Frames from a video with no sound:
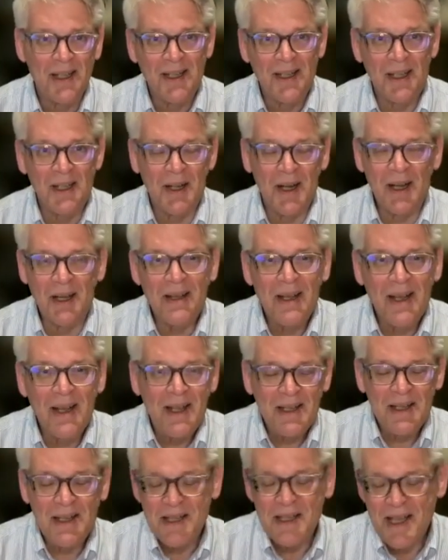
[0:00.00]
and
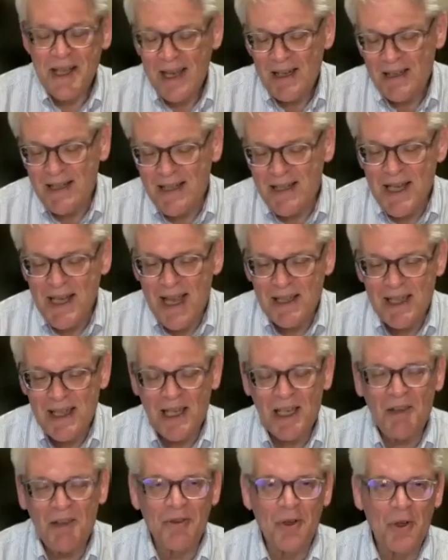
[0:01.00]
design
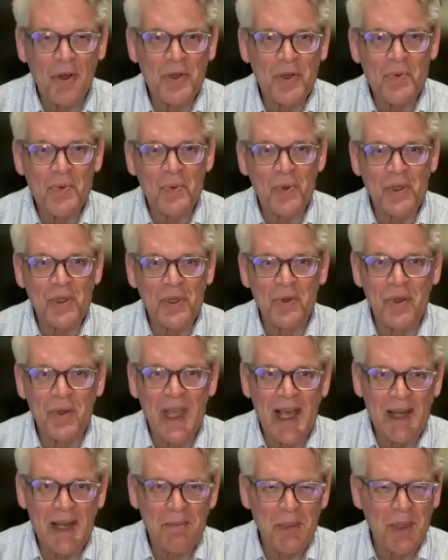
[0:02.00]
thinking folks will do
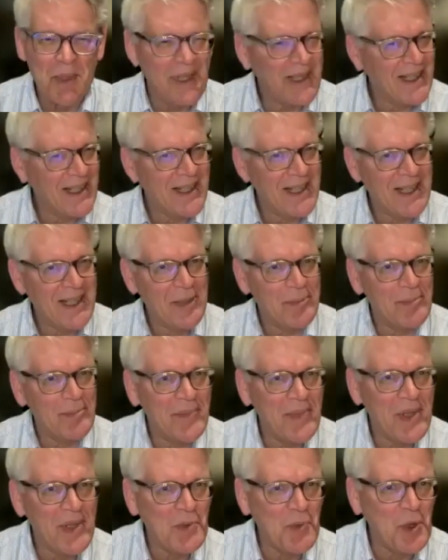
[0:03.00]
that, but
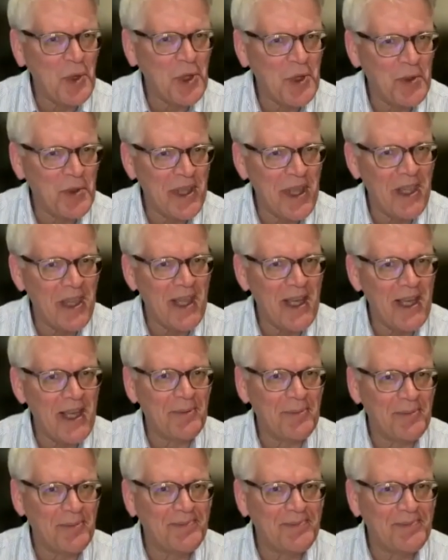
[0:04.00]
there's more to it than that.